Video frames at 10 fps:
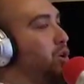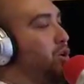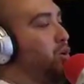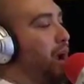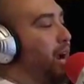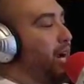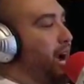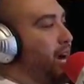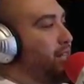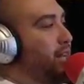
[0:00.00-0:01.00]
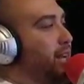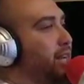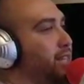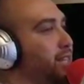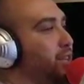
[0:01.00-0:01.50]
Ryan Gosling is
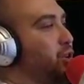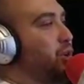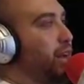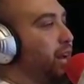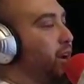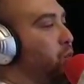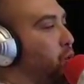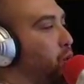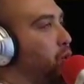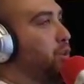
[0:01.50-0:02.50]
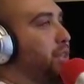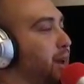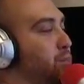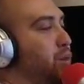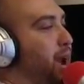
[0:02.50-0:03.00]
still getting roles that
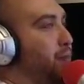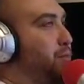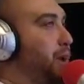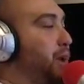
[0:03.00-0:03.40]
Brad Pitt